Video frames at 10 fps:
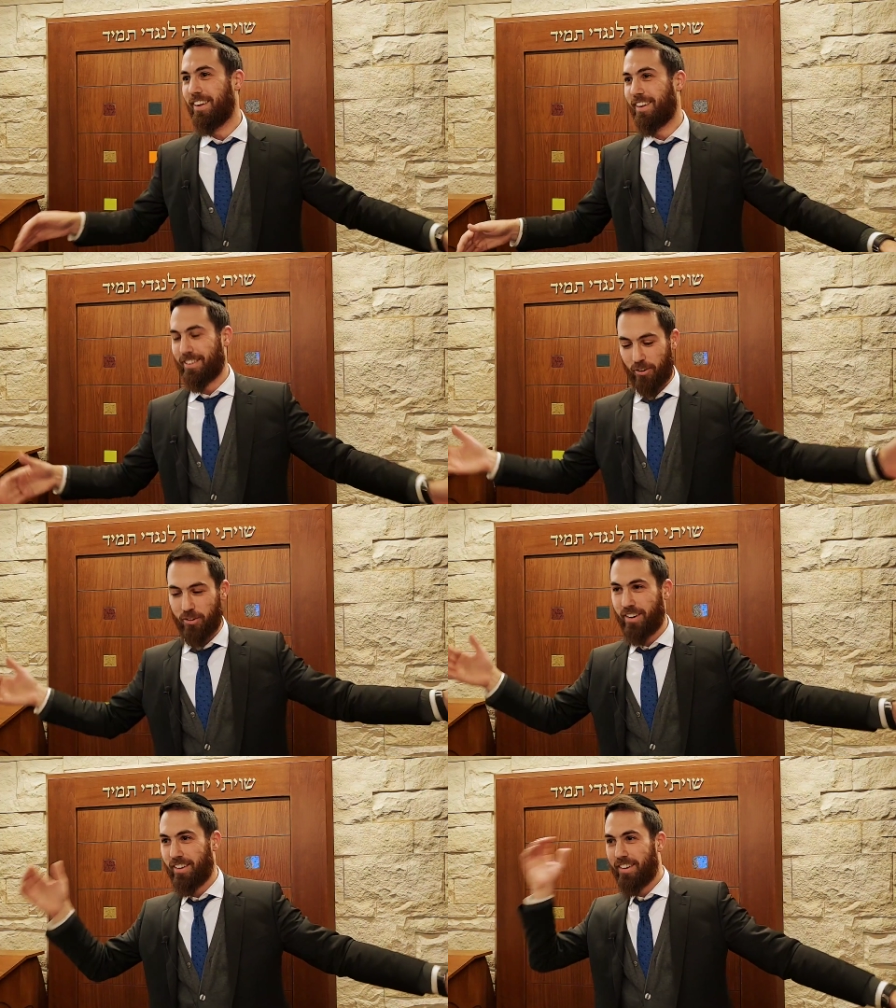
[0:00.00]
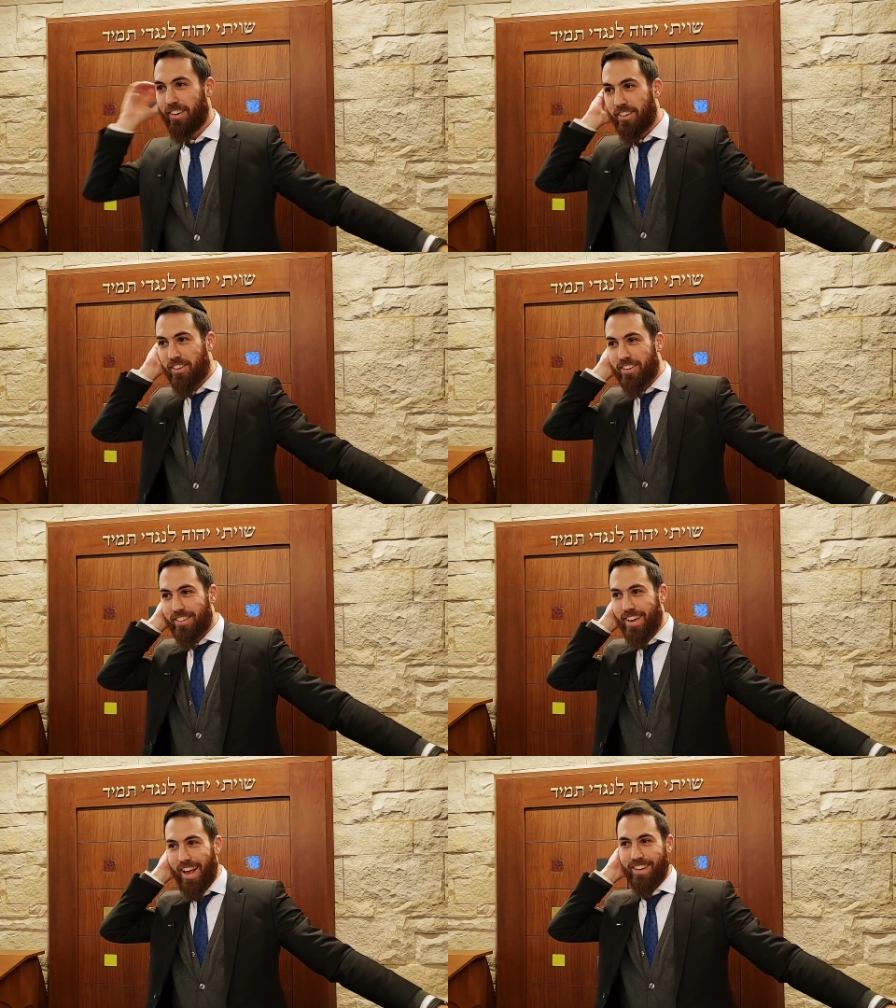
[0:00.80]
Someone,
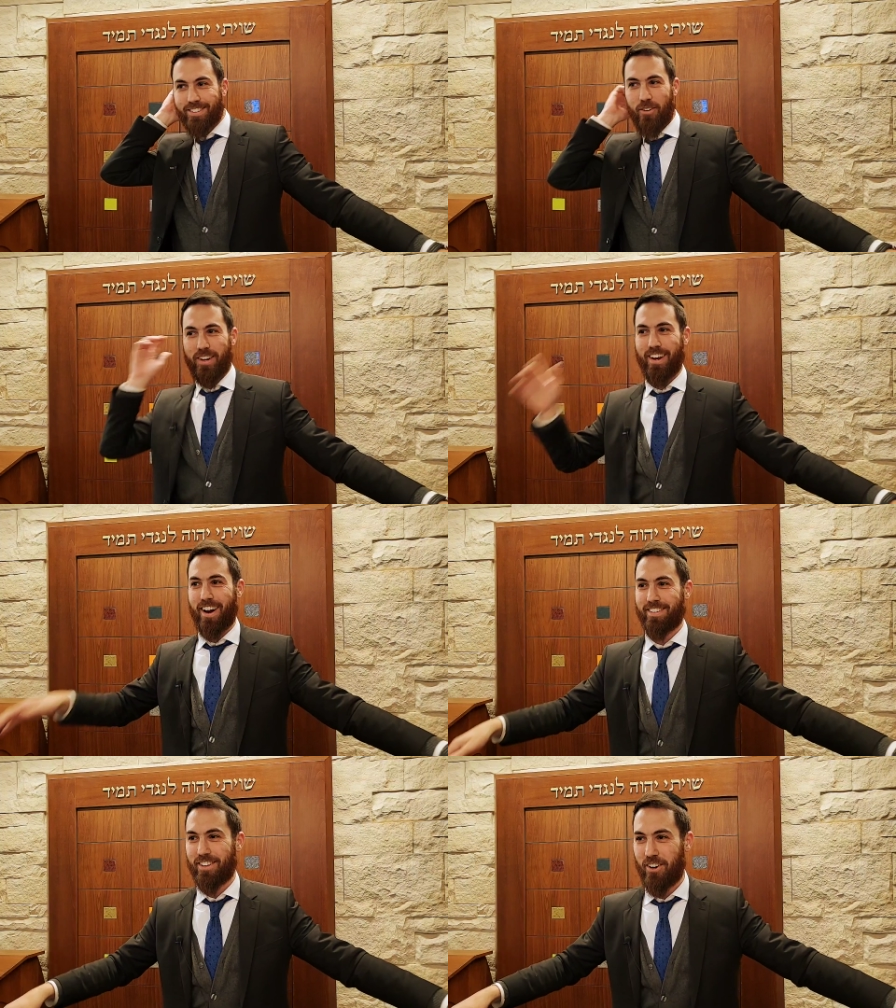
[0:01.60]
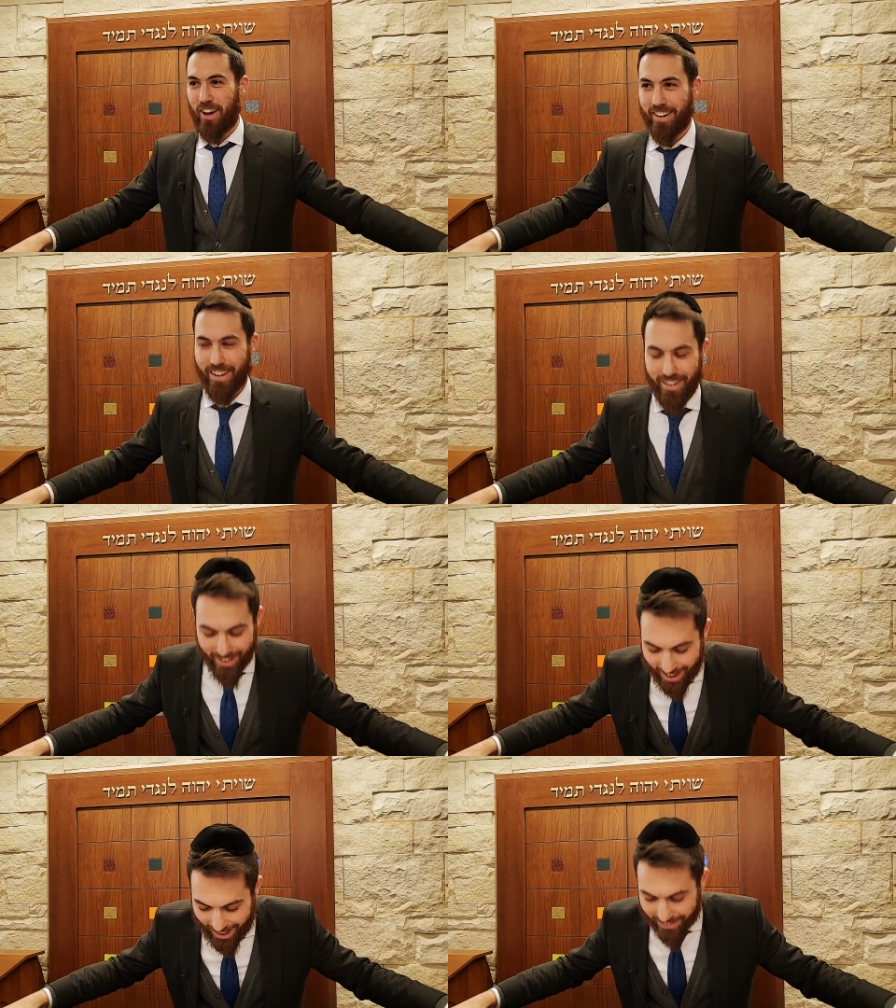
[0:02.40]
yeah, someone here has to know how to
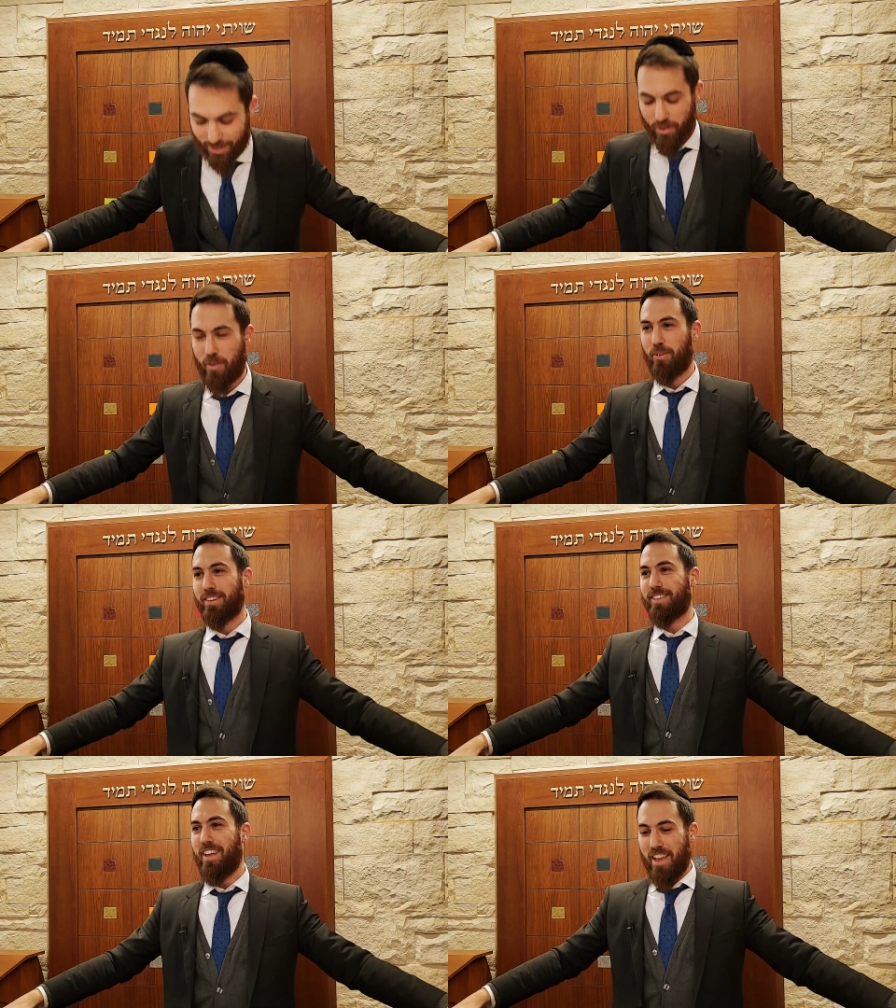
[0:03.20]
add some numbers.